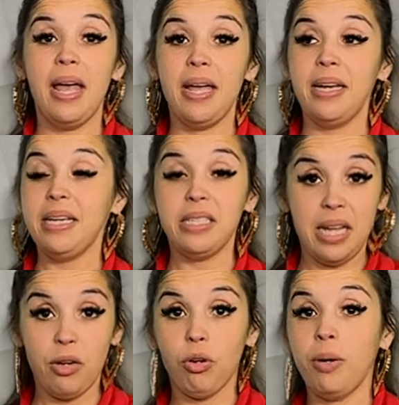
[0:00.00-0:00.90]
and
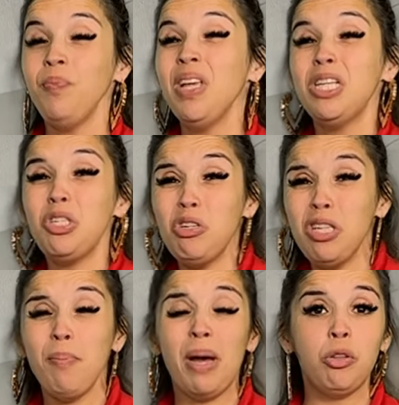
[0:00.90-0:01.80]
etc. It's
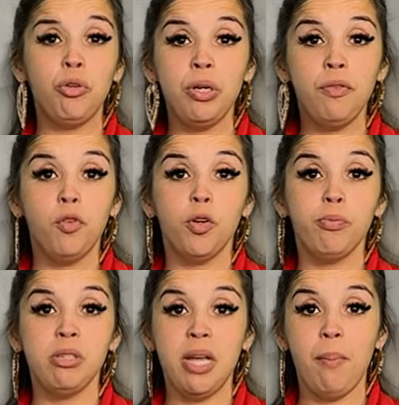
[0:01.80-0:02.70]
usually about 3 to
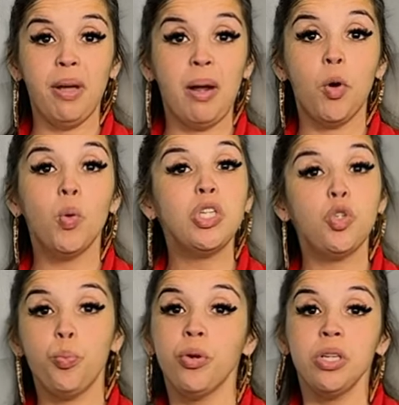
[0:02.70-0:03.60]
4%, but I'm always
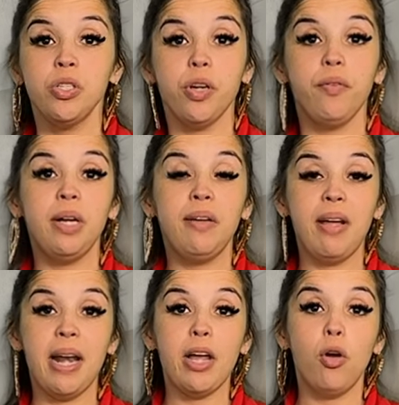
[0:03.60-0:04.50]
super conservative
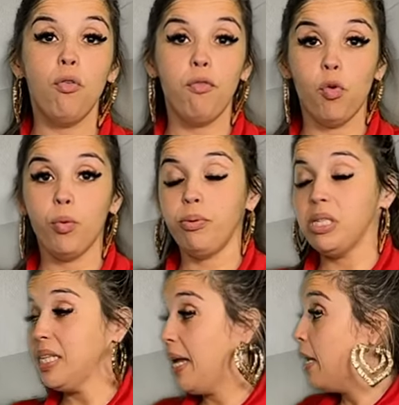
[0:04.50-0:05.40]
and I go
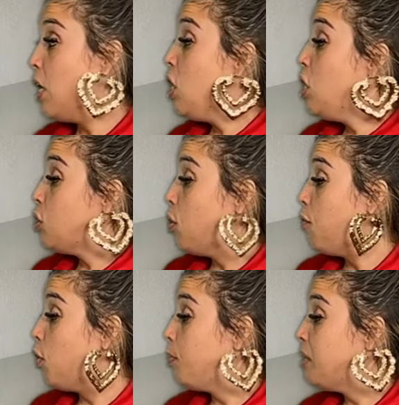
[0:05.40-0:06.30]
4%. So
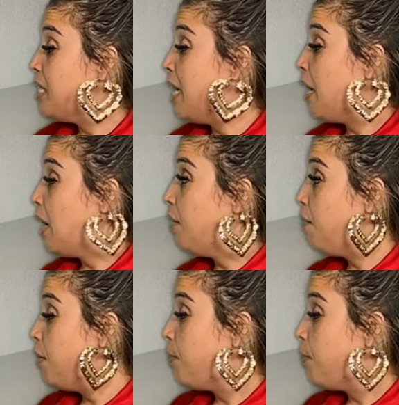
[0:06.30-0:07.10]
4% of the